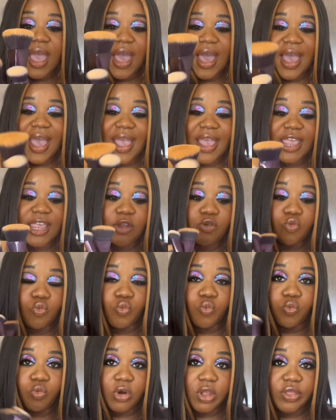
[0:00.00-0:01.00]
I
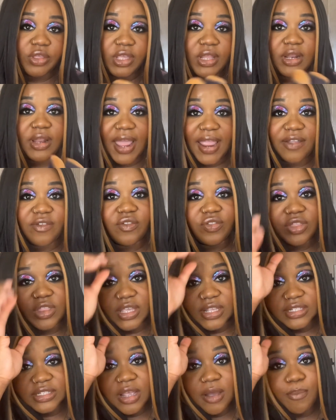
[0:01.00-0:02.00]
really like
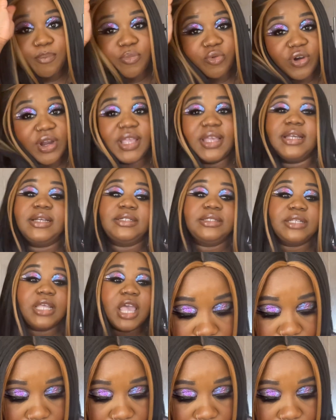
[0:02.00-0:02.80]
this brand.